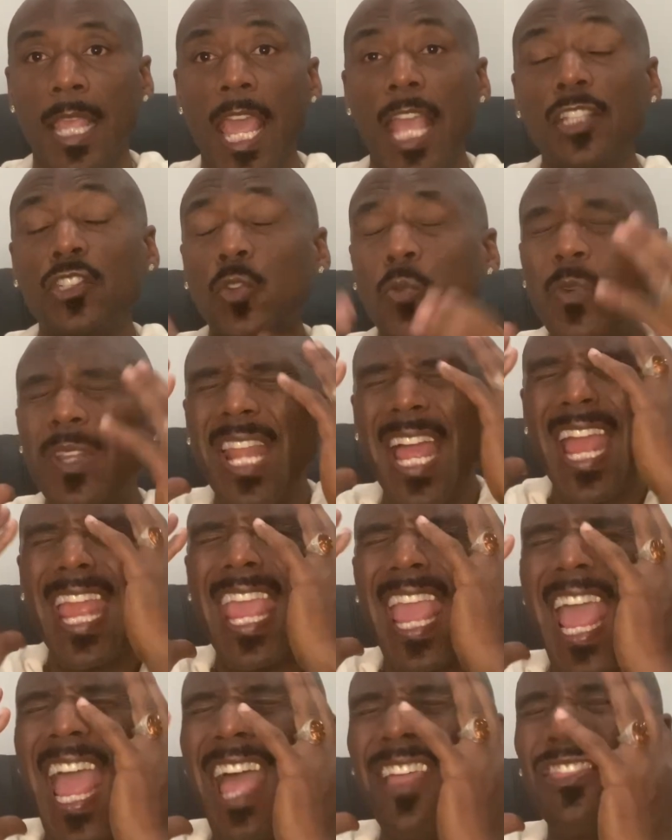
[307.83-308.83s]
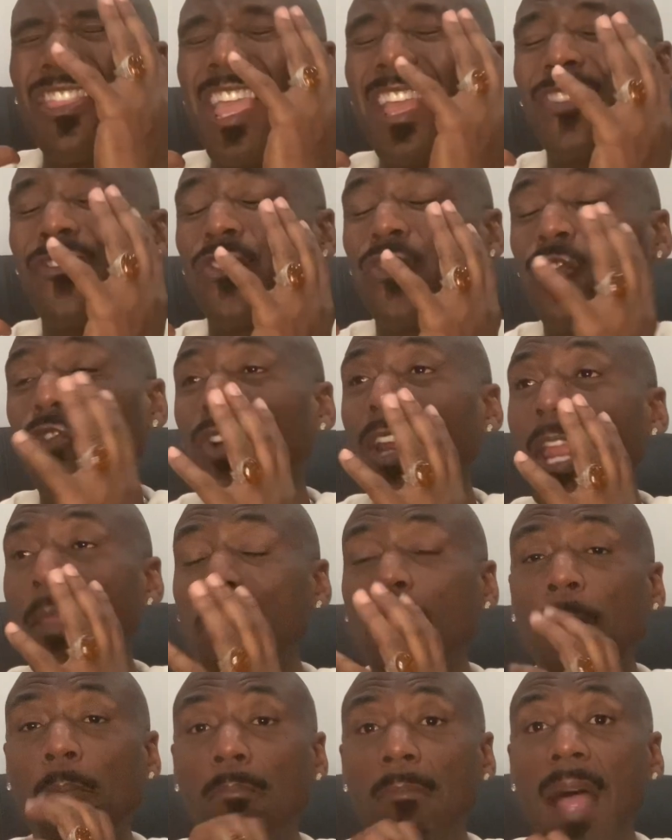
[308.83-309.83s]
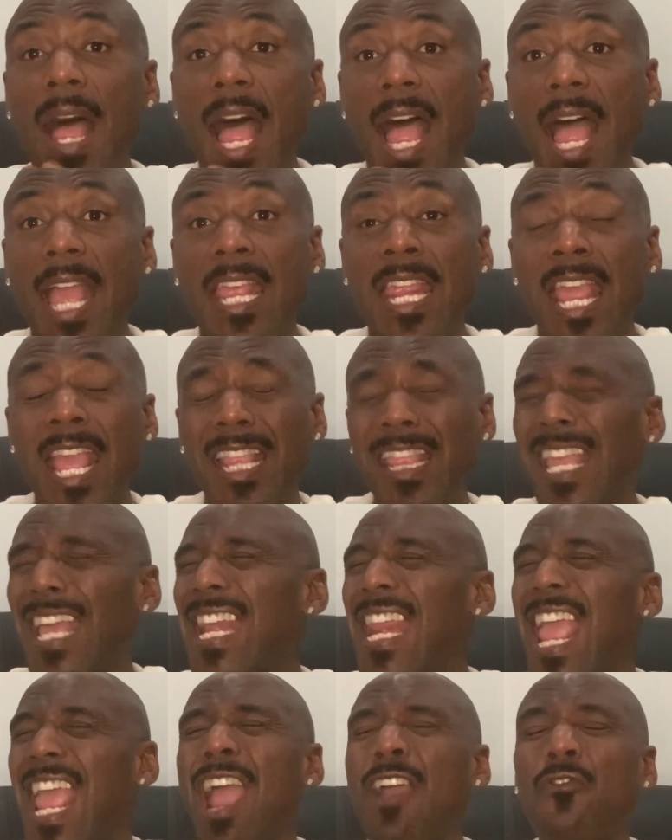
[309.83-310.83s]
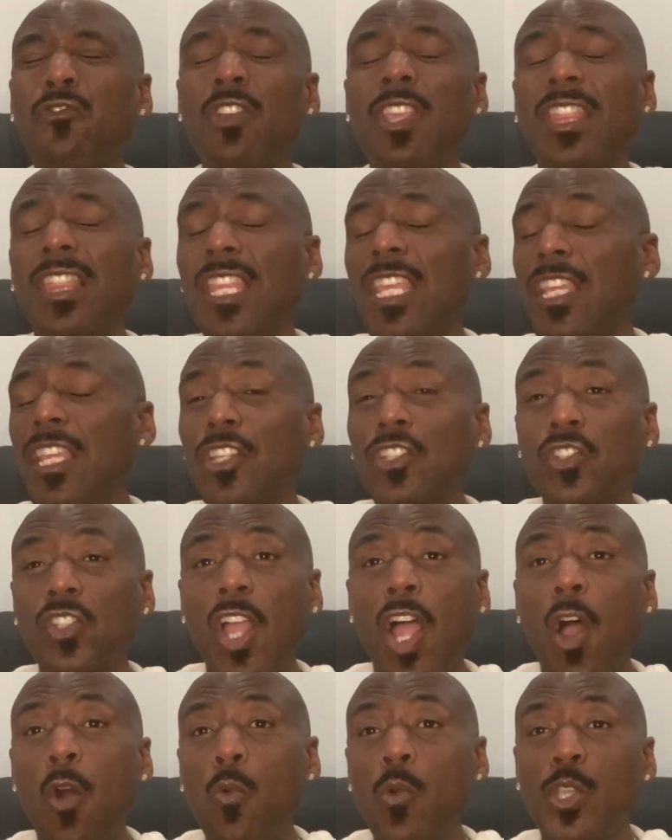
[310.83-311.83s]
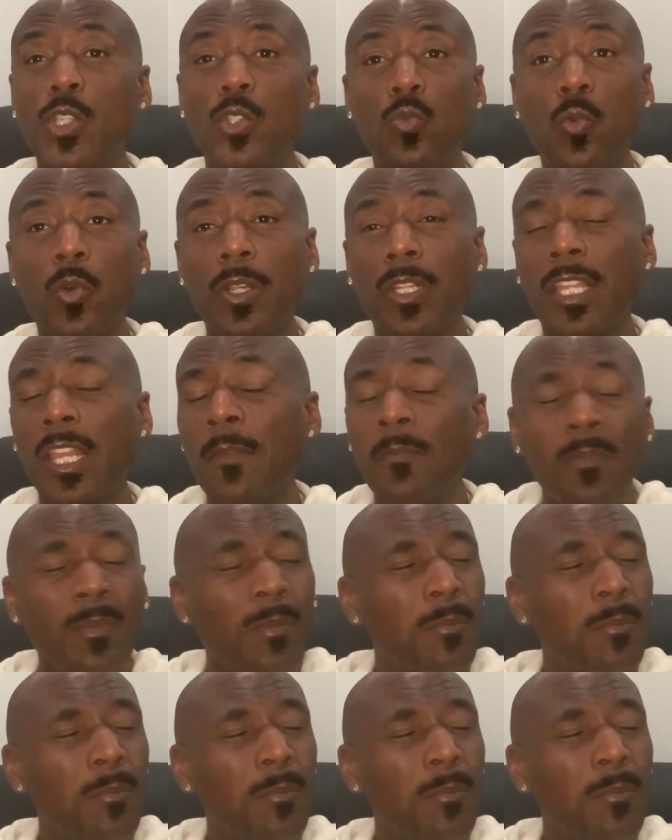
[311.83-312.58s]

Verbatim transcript: And so when I have that frame of mind that everything is always working,